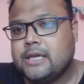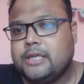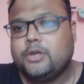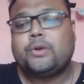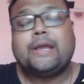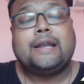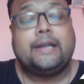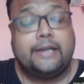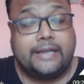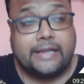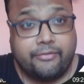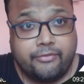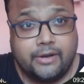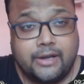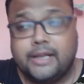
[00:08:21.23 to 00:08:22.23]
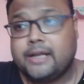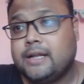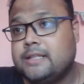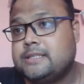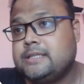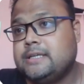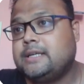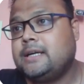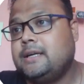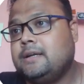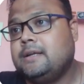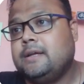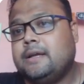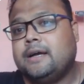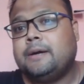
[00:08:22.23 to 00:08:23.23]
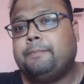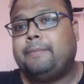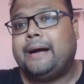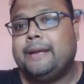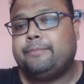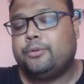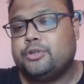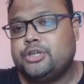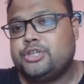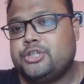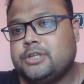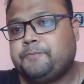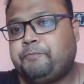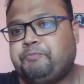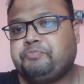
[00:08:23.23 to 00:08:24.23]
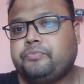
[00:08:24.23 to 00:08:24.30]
you can definitely consider a buy position.